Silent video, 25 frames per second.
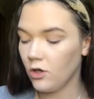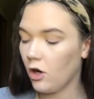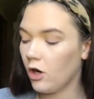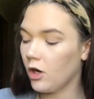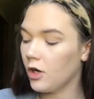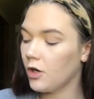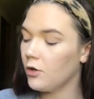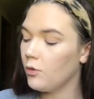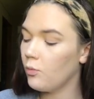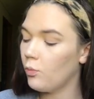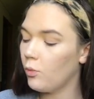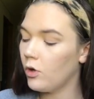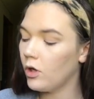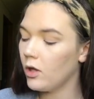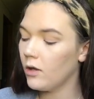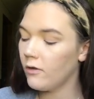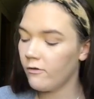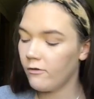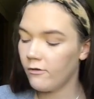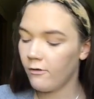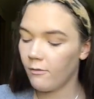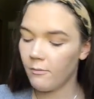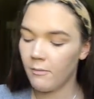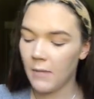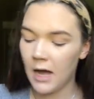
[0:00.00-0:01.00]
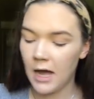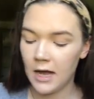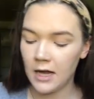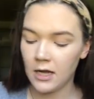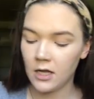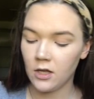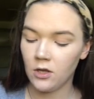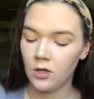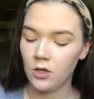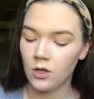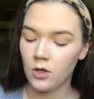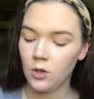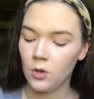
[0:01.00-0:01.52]
one of my
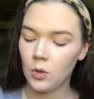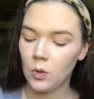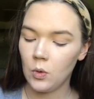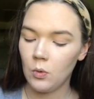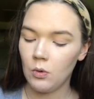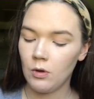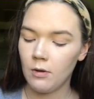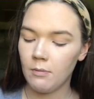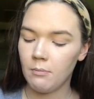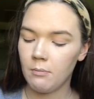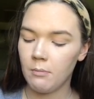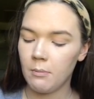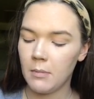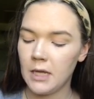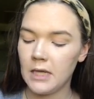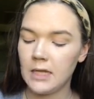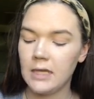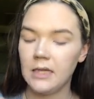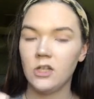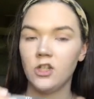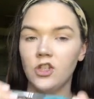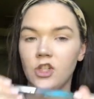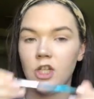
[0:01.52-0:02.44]
new mini